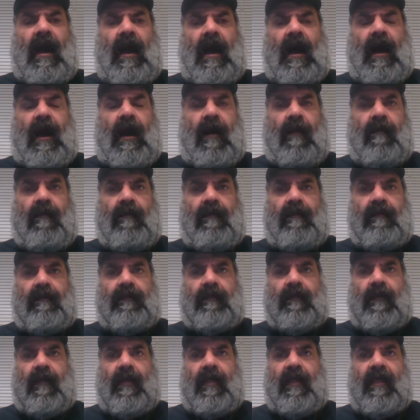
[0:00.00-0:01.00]
um,
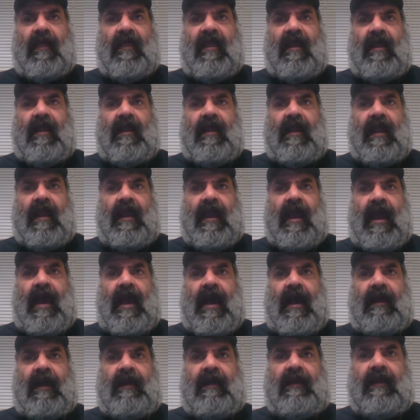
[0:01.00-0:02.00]

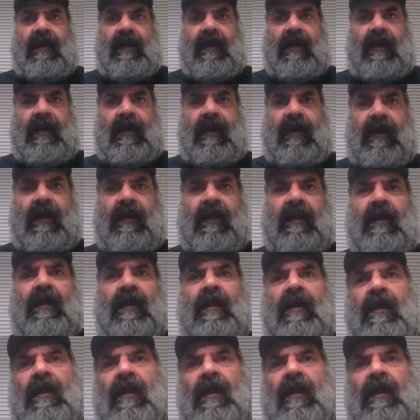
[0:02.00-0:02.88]
had uh,